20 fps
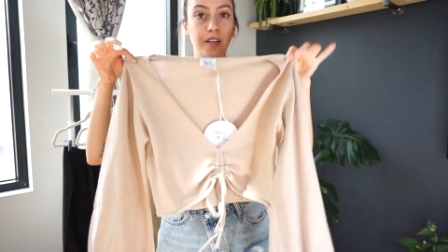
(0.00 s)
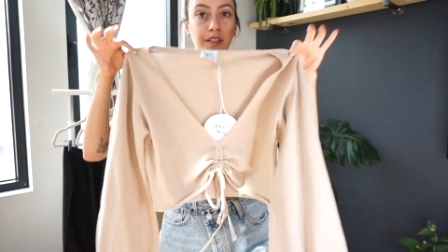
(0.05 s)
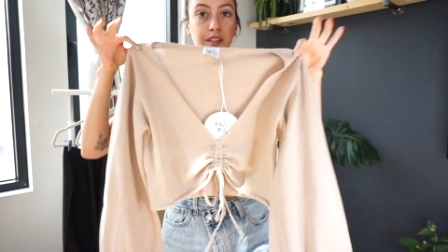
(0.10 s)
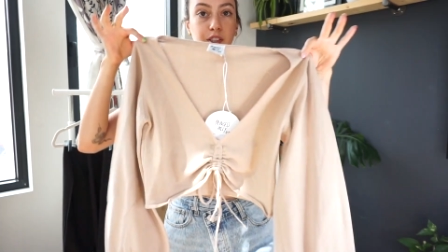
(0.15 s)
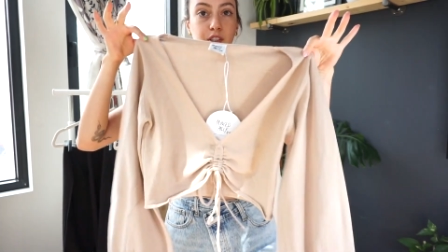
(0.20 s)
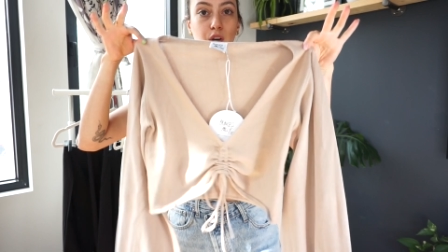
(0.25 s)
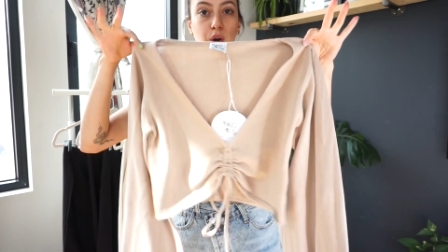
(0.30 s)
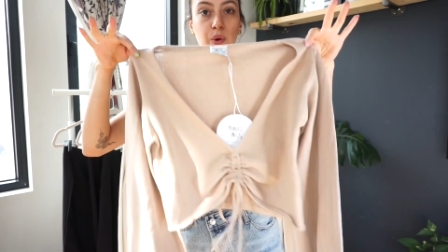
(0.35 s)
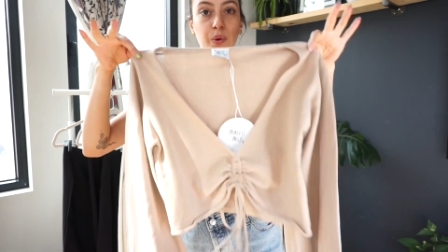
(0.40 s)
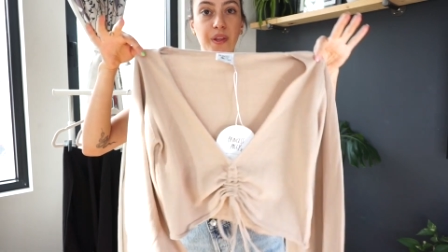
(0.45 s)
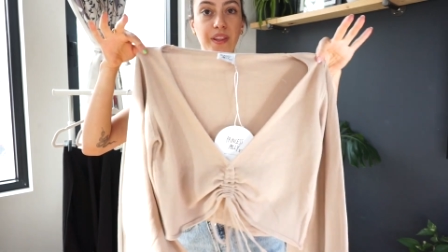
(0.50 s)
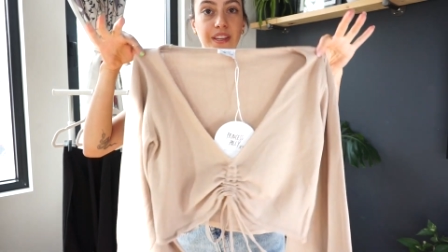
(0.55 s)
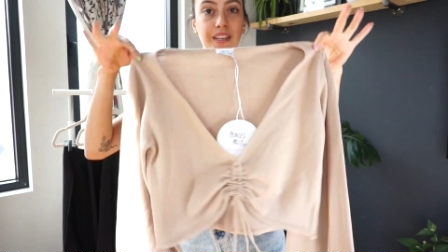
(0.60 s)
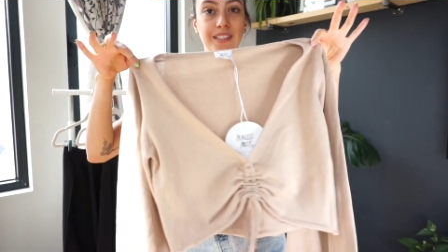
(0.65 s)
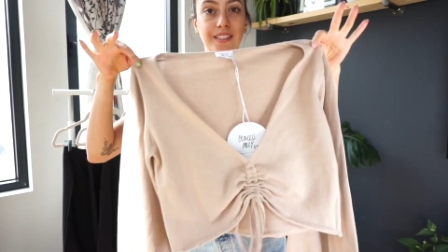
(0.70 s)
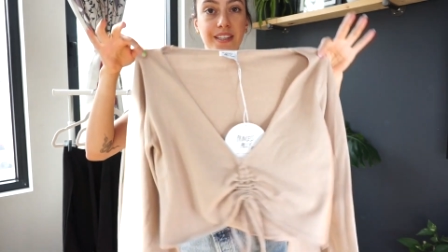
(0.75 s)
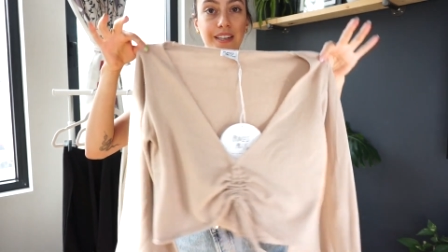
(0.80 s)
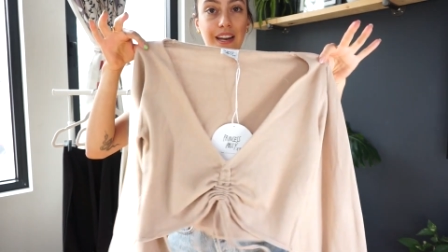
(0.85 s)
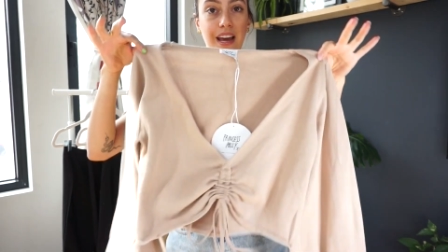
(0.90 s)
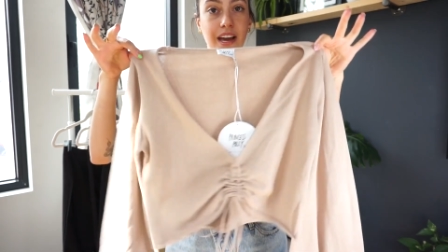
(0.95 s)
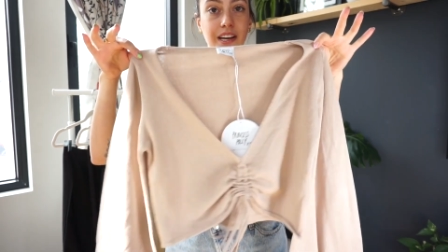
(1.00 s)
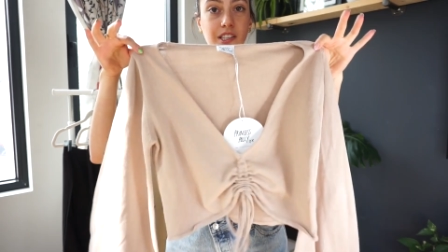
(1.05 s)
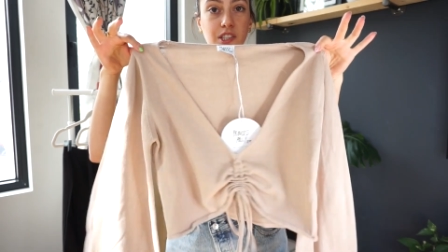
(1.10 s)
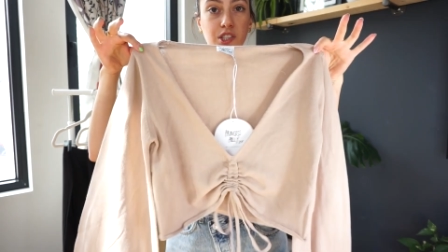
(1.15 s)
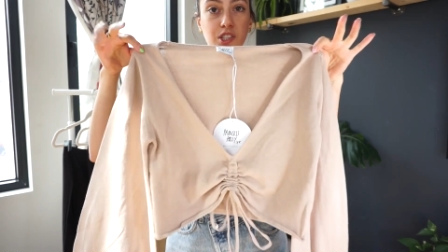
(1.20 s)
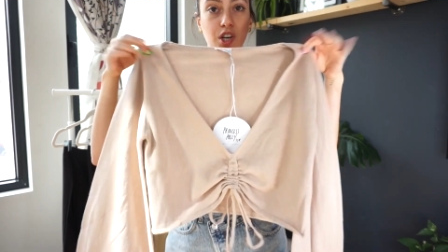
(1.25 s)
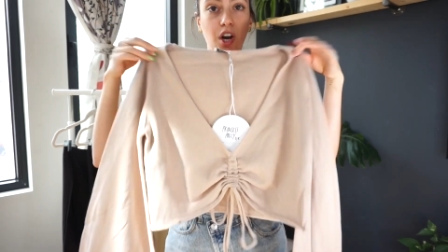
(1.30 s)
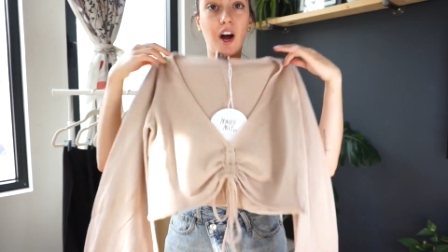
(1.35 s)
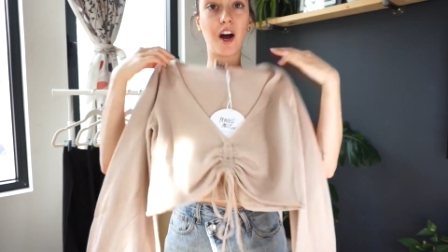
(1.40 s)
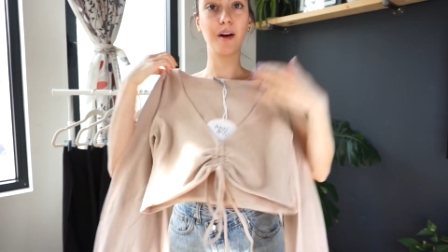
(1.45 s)
So this
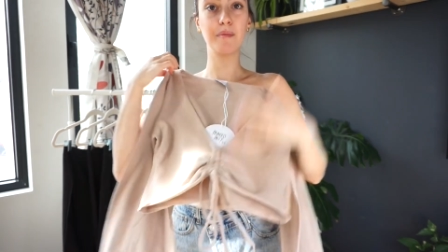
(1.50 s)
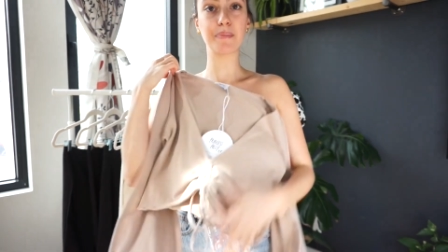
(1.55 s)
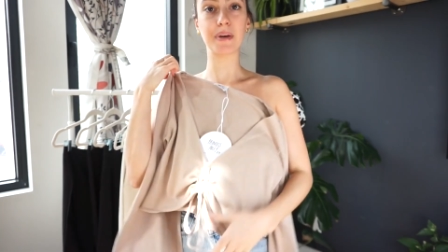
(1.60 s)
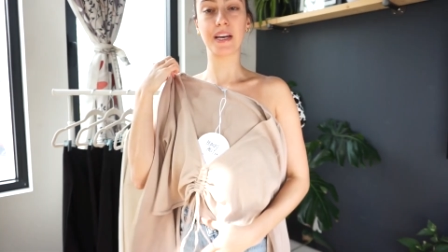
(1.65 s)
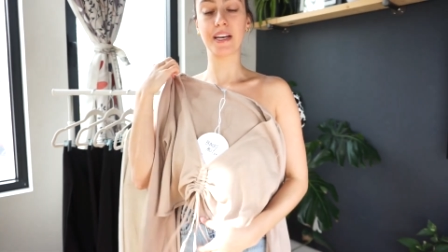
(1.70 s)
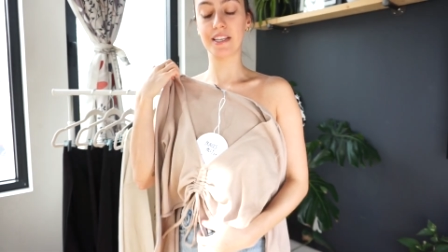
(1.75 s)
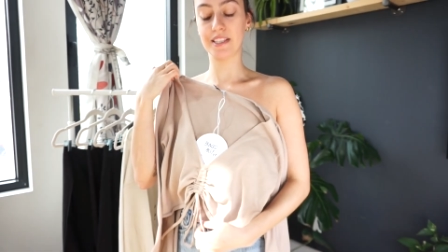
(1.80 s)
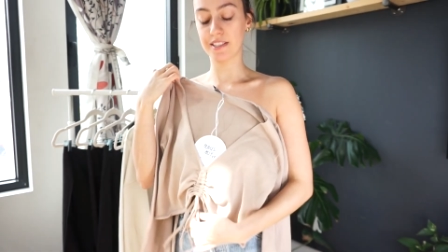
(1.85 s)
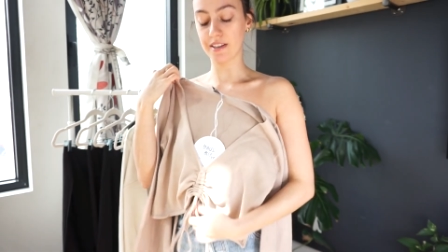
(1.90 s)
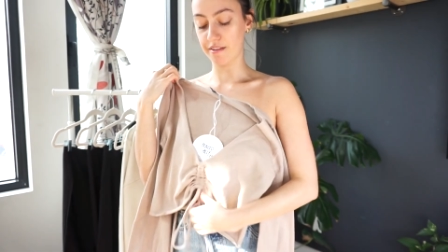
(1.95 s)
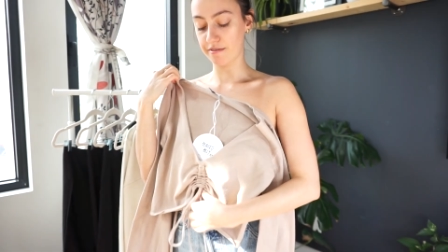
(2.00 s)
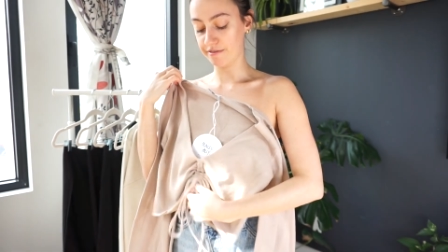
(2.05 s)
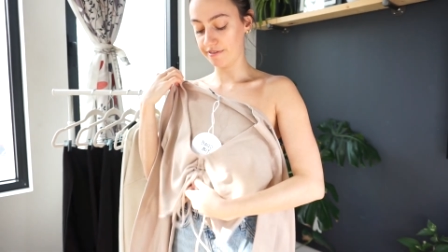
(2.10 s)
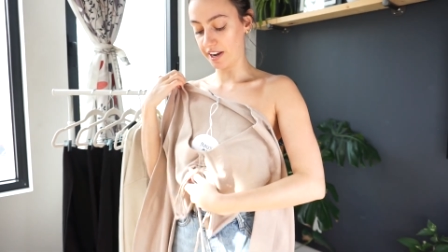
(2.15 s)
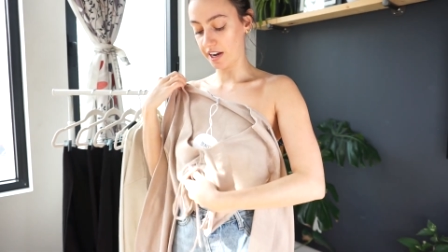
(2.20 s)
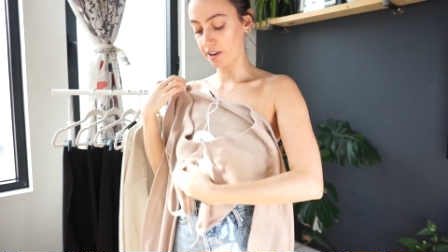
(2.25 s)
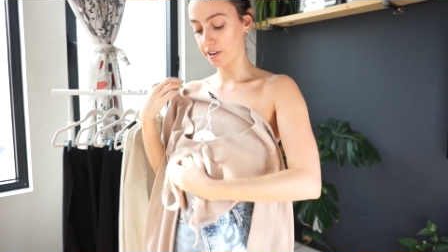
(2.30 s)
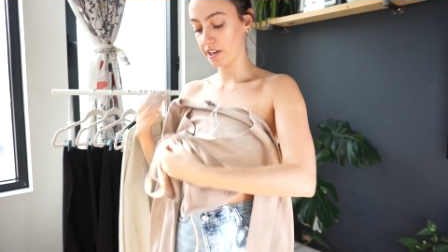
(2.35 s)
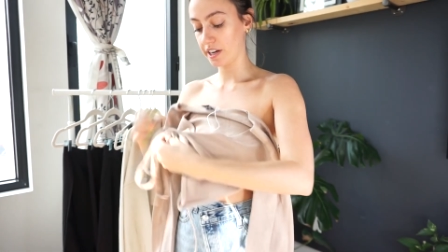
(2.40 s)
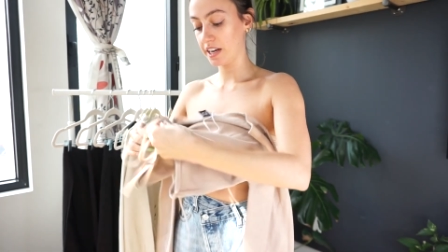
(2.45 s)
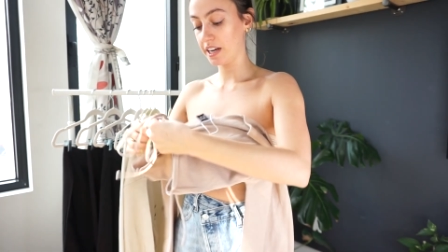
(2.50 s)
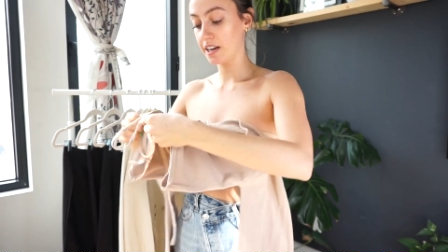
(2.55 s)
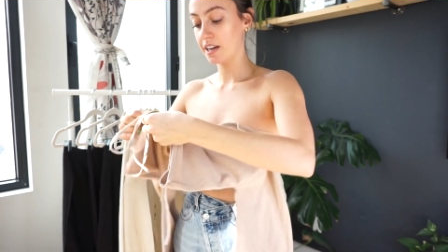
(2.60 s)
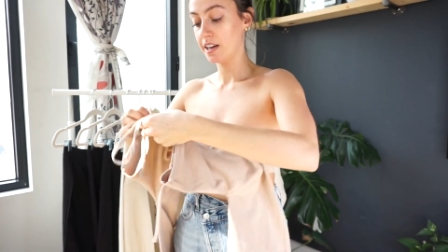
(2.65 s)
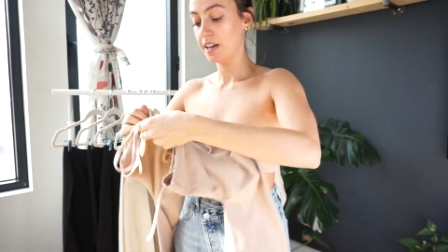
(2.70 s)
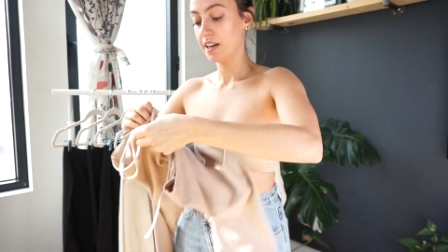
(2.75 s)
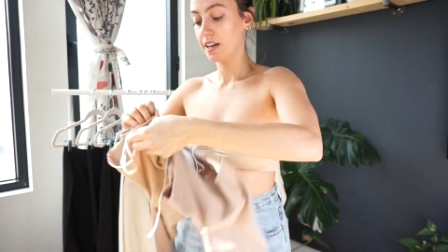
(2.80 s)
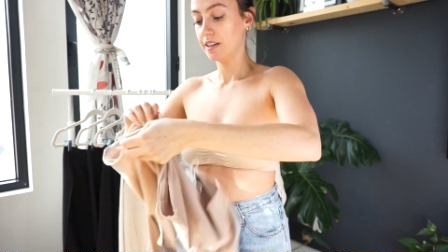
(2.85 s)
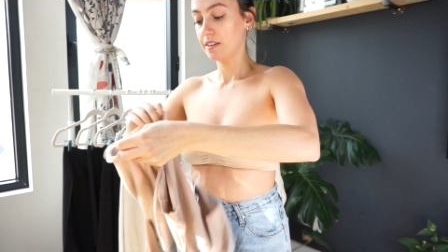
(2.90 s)
next top is very